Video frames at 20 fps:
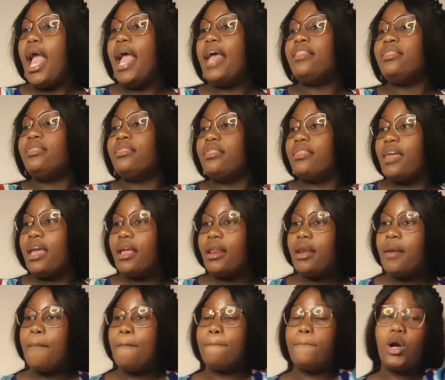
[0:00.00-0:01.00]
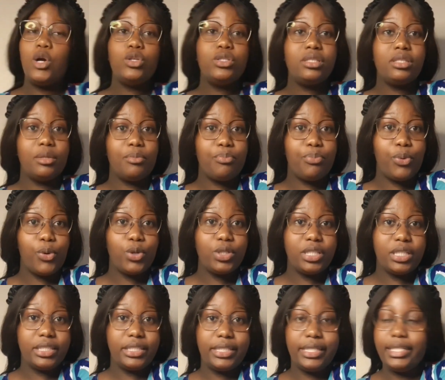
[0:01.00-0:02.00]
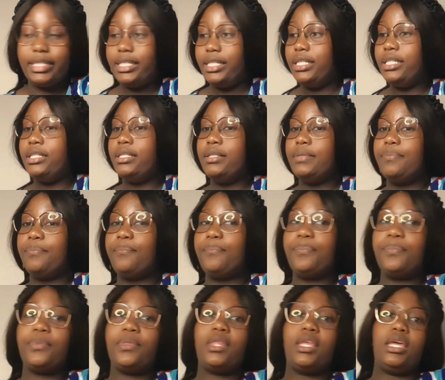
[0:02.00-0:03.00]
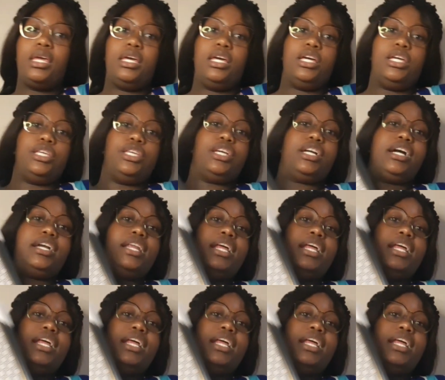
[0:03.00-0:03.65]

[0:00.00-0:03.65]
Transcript: And then most importantly, you're